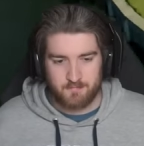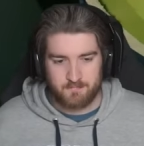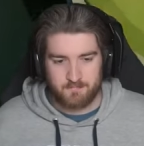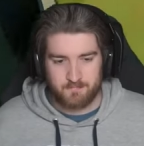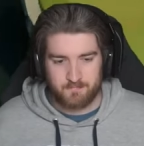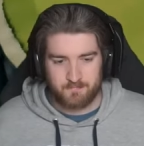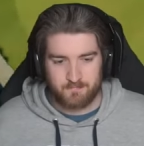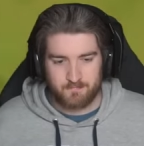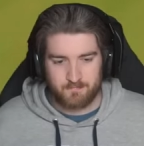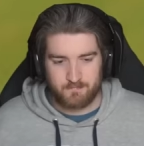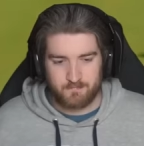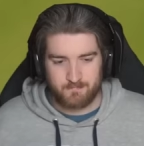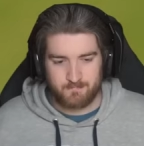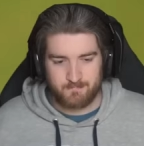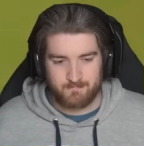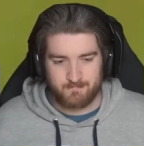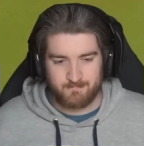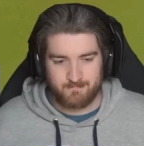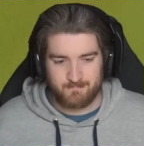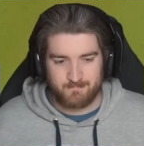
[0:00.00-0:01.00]

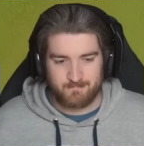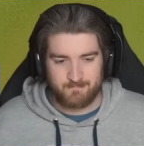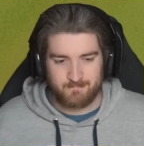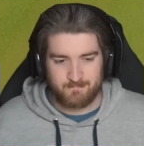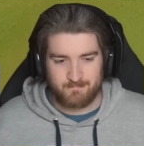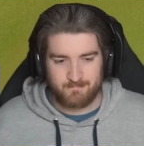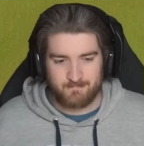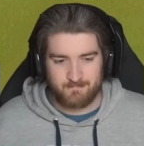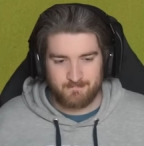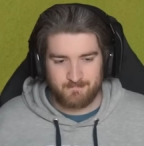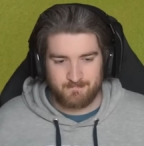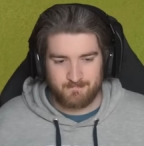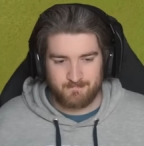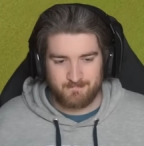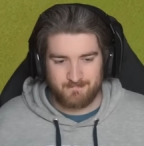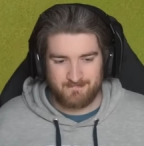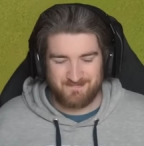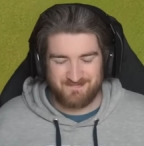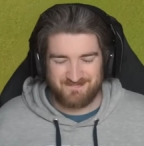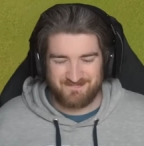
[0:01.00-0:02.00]

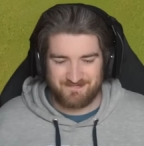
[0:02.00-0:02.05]
[no speech]